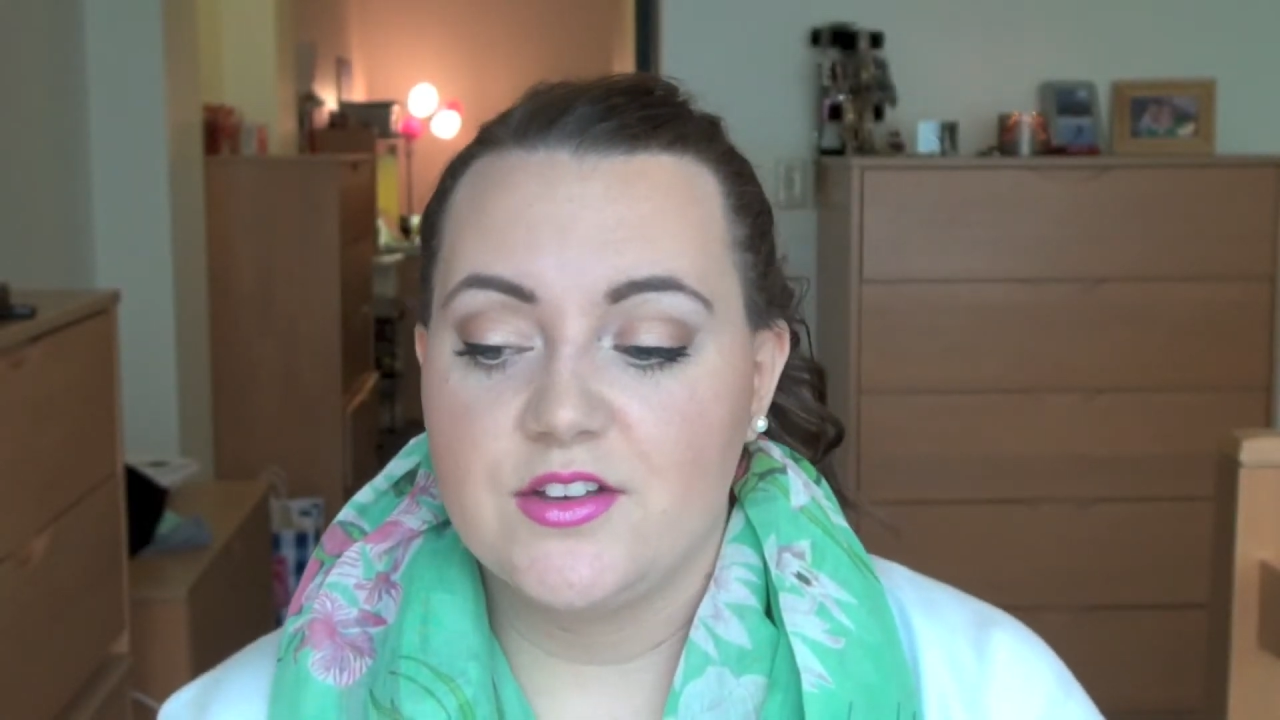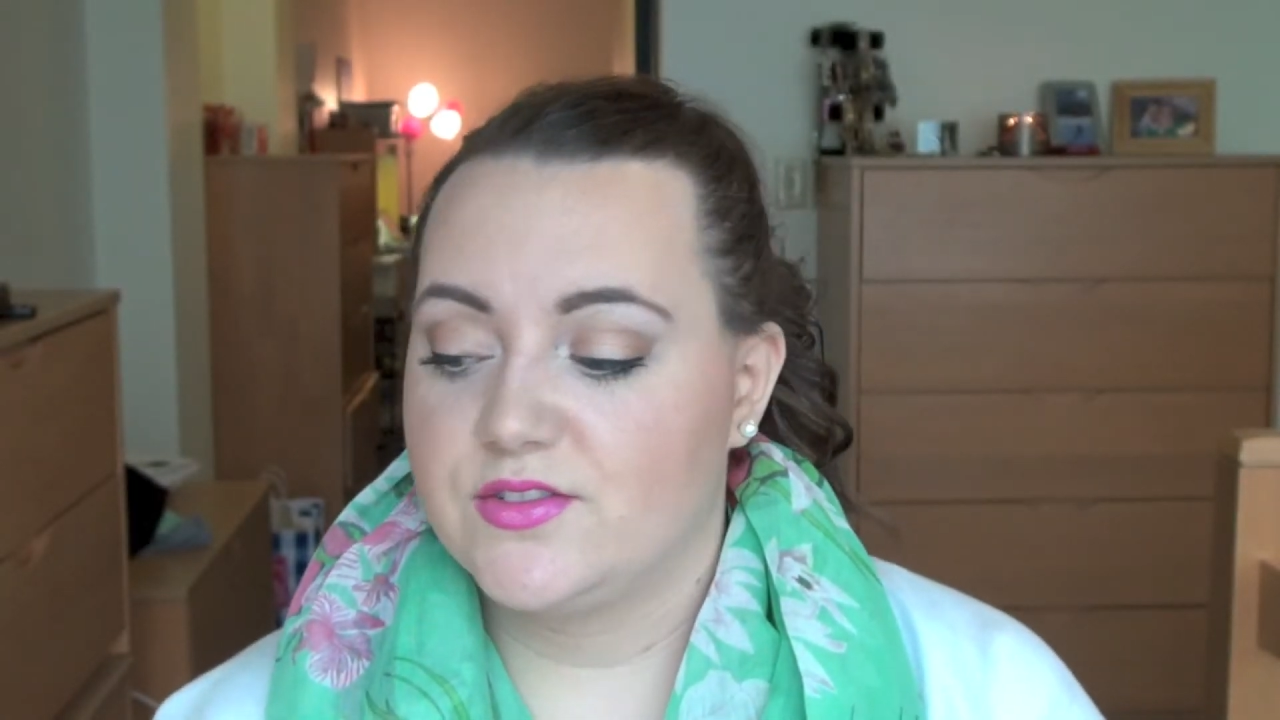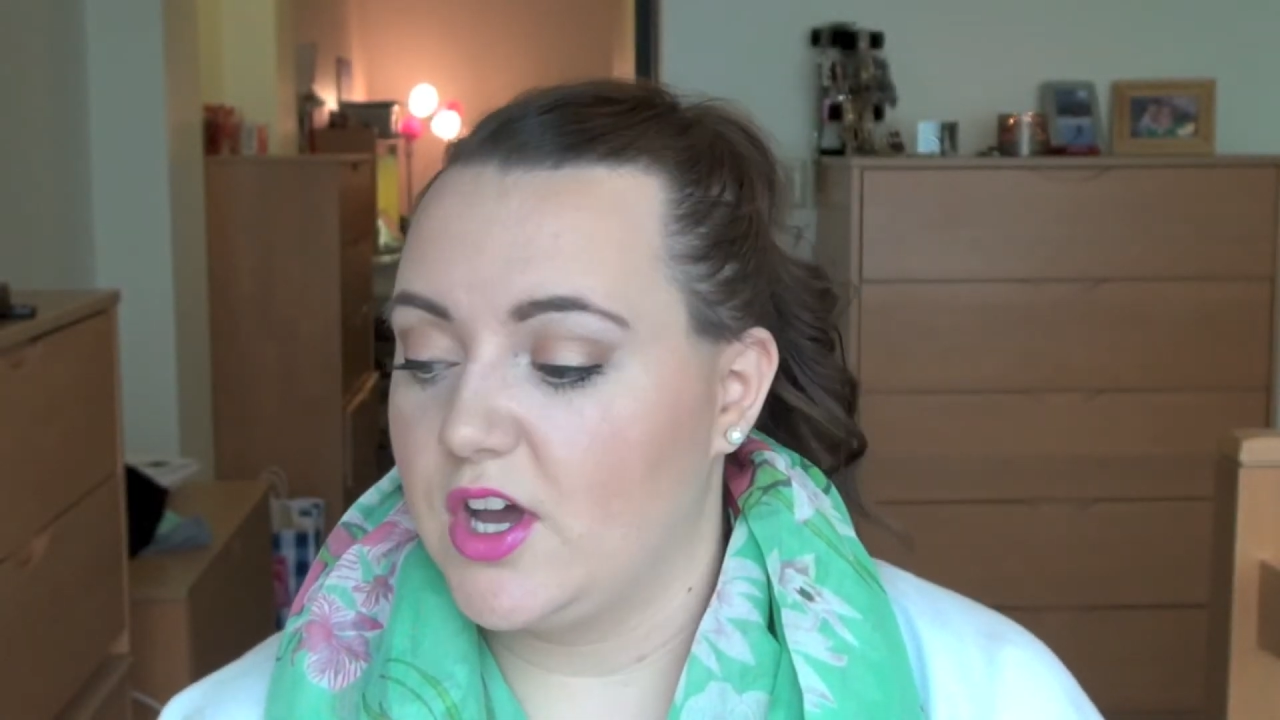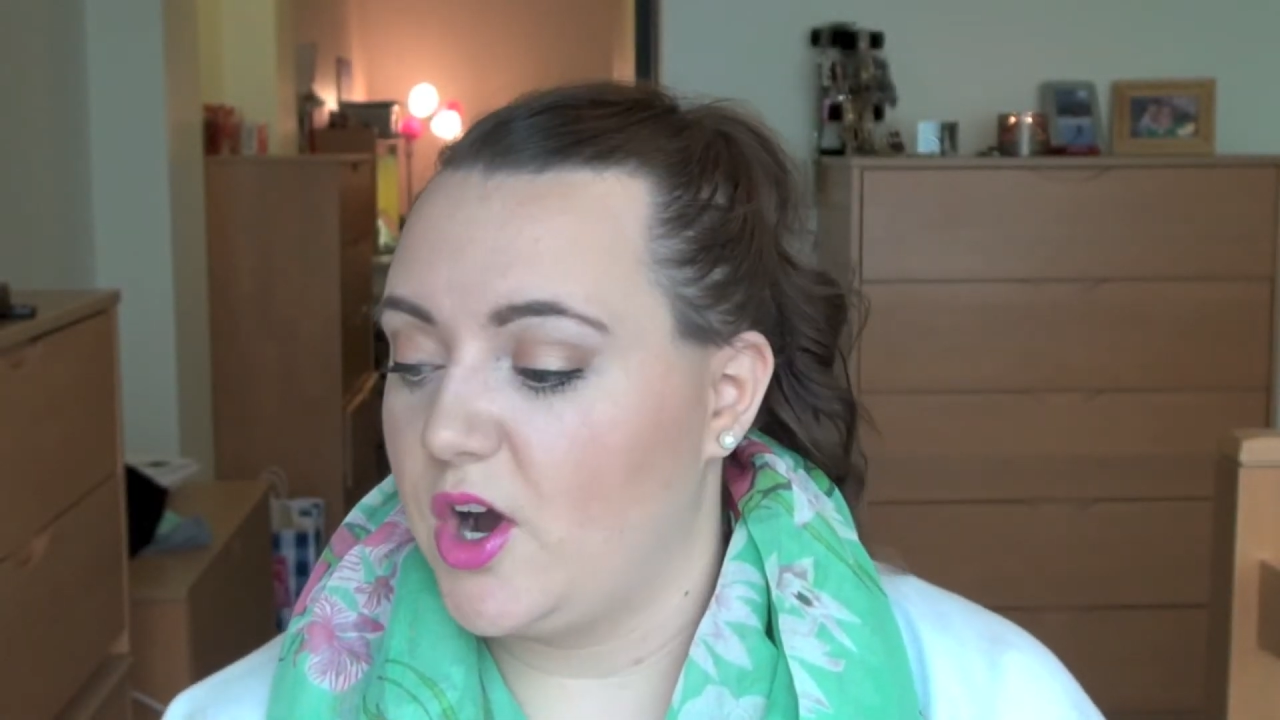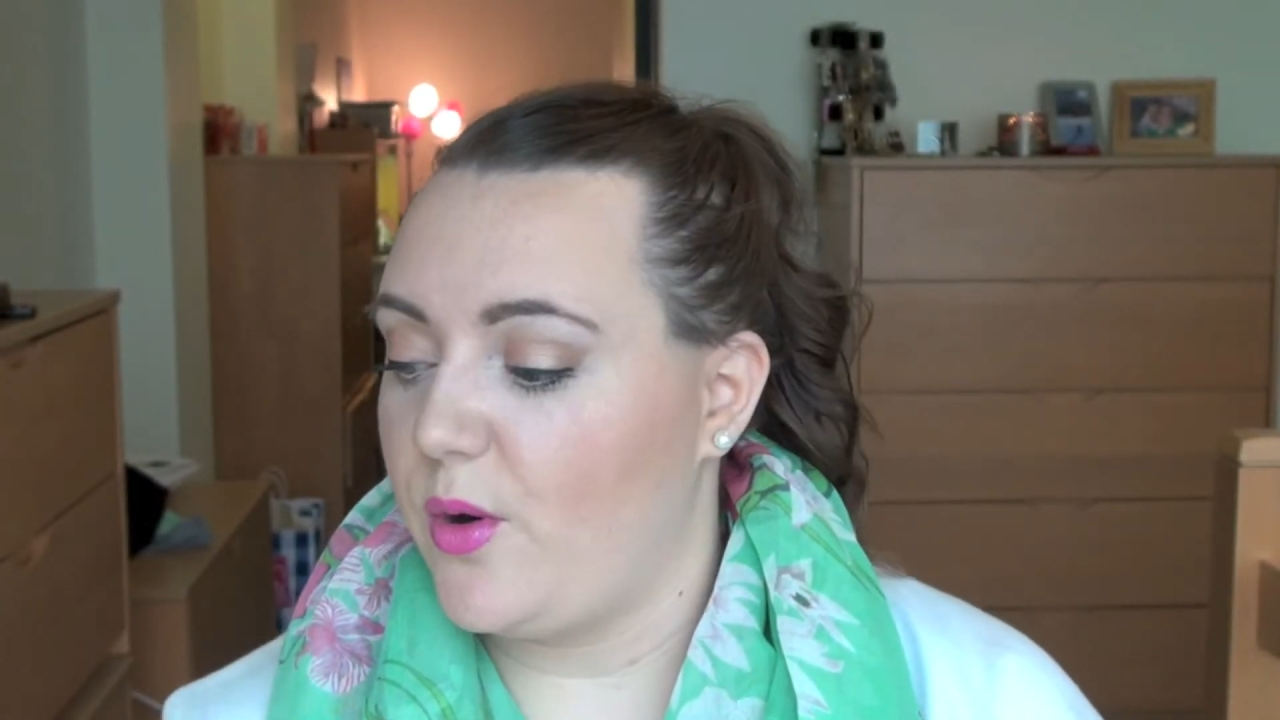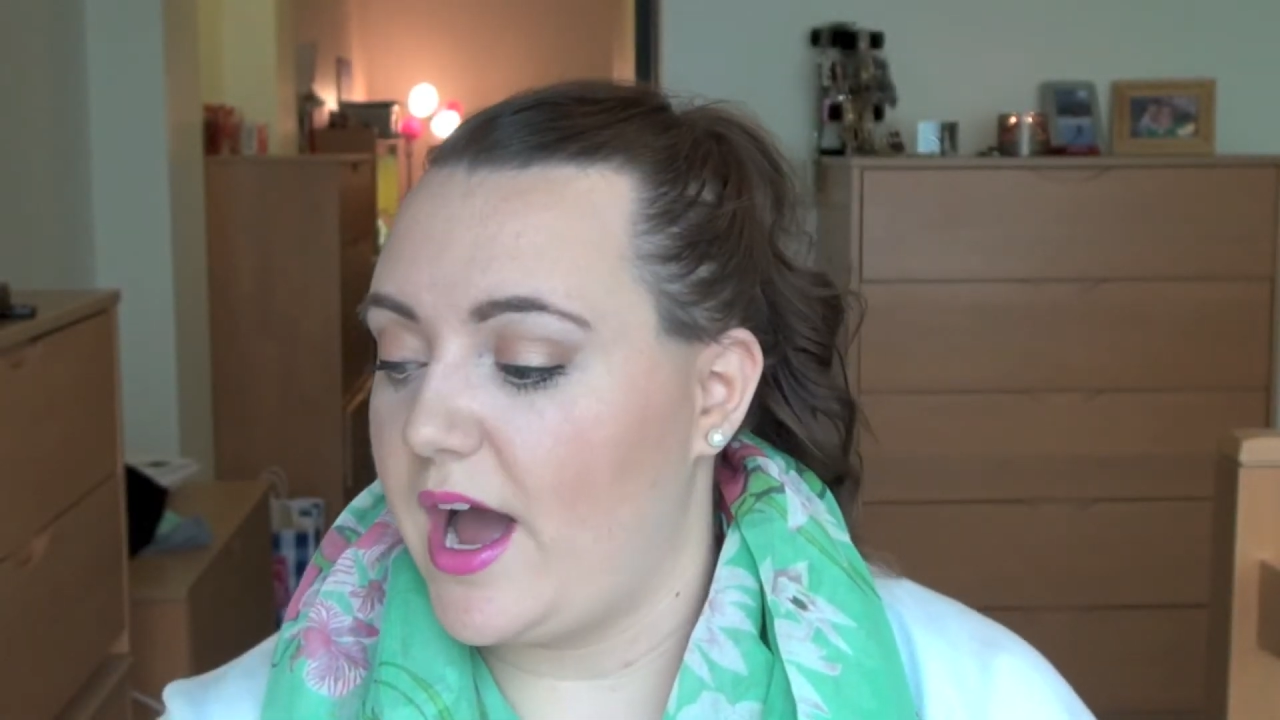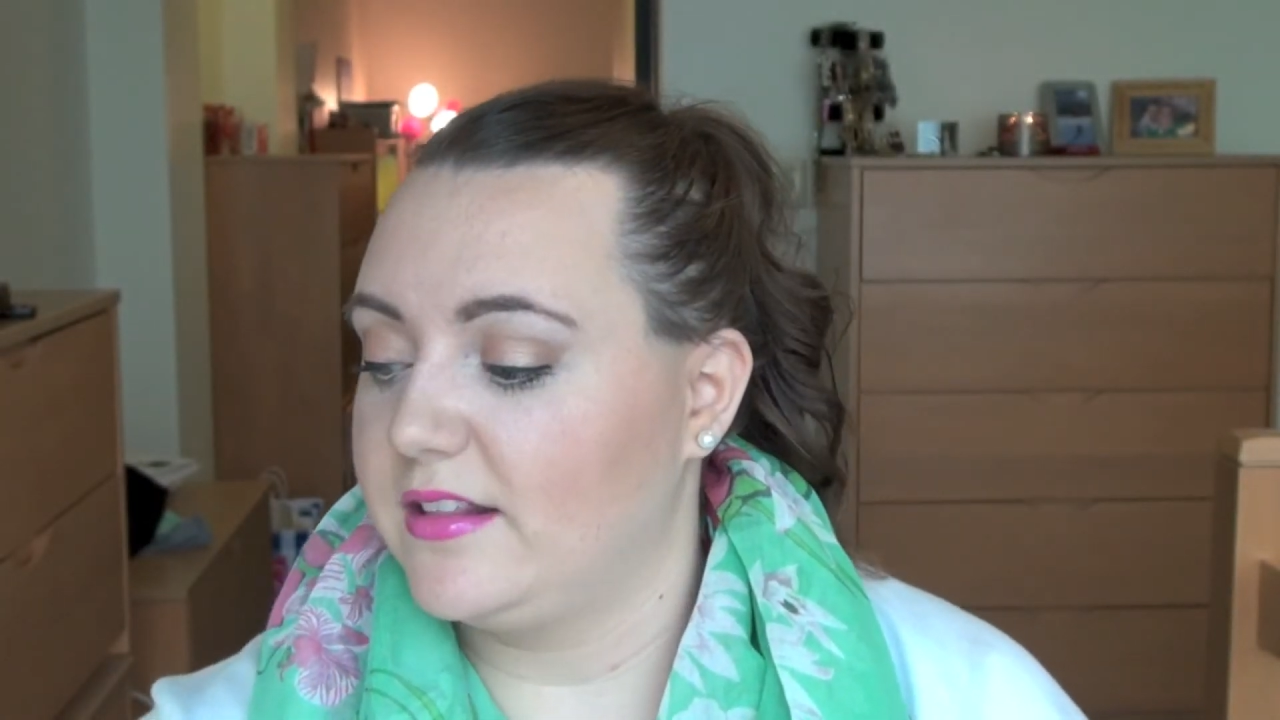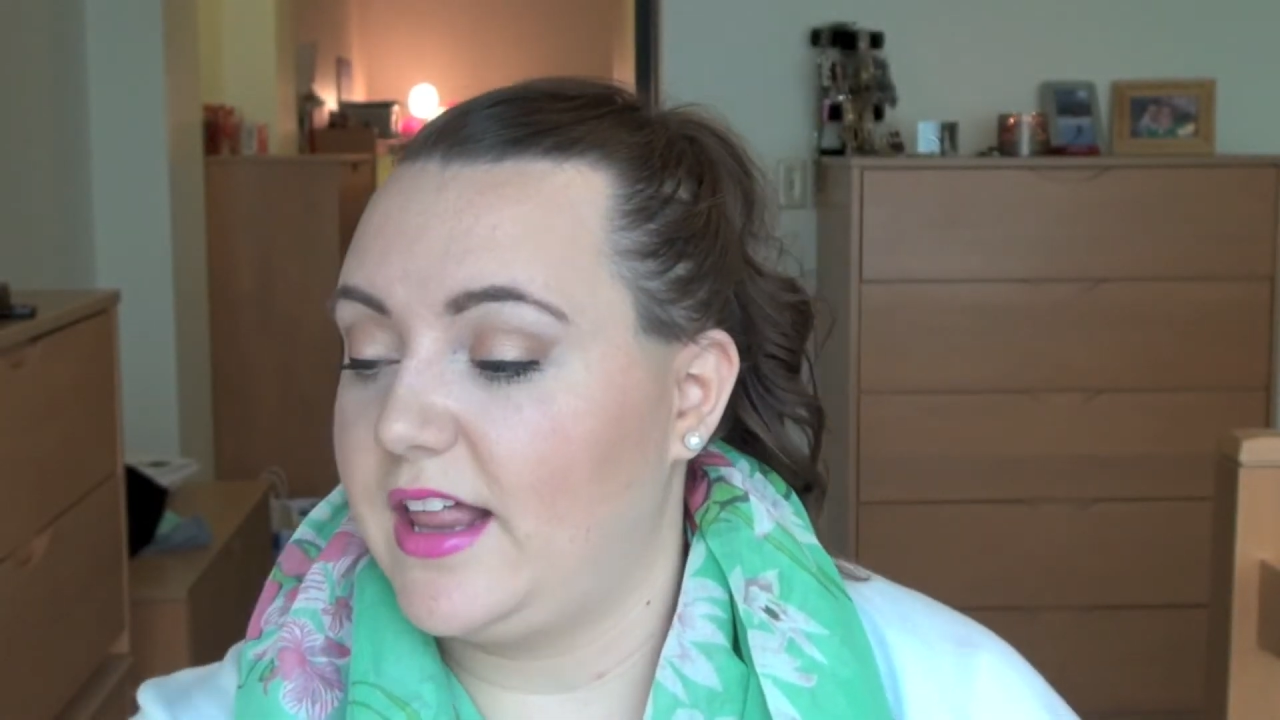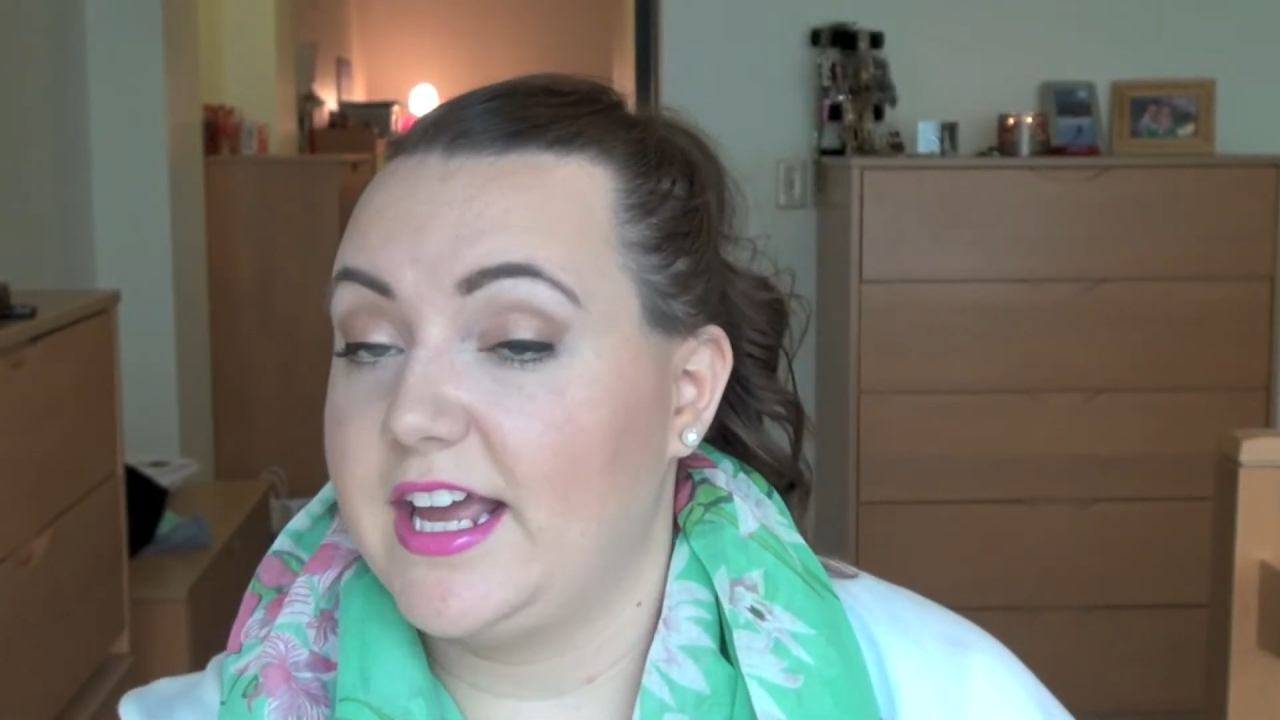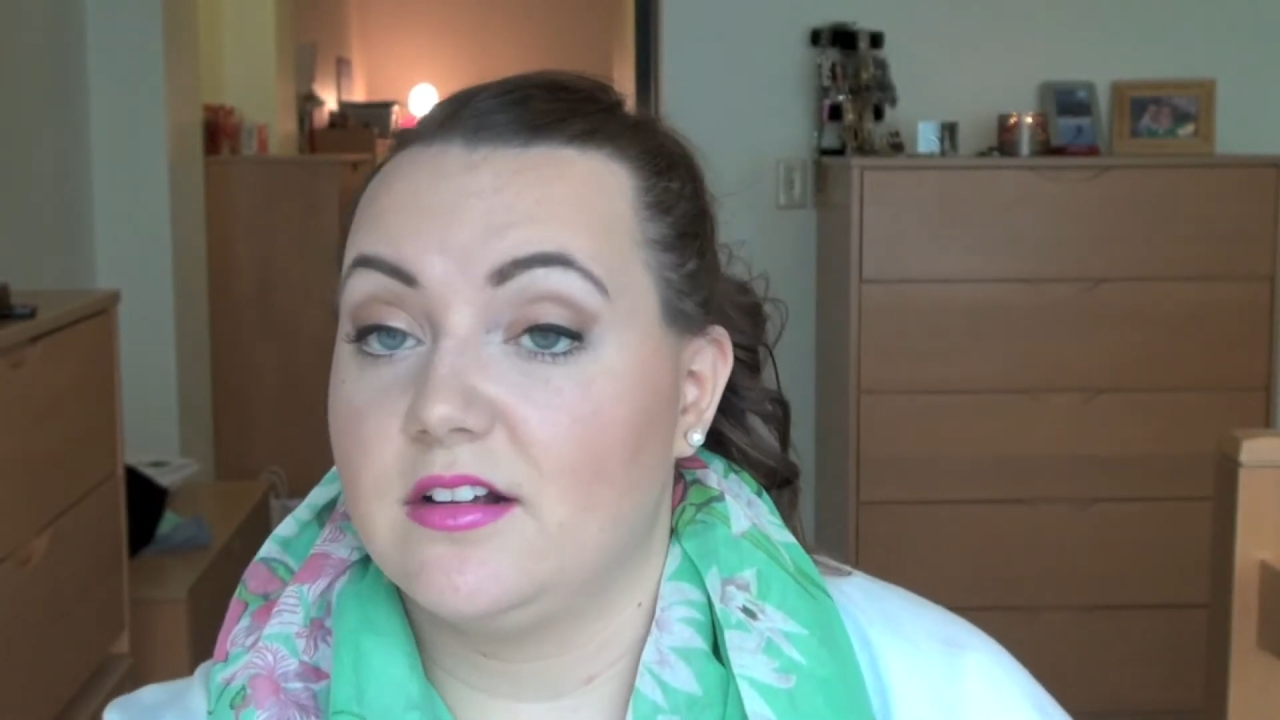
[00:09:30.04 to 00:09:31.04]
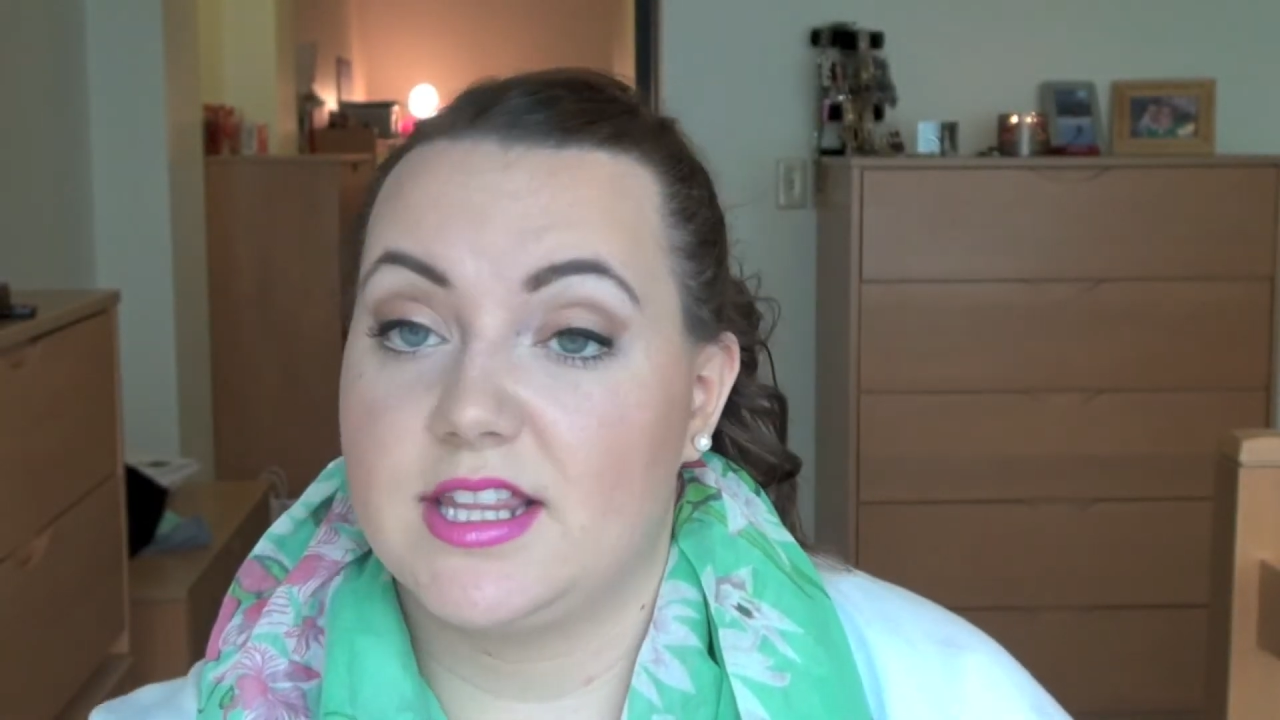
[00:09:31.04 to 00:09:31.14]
So I layer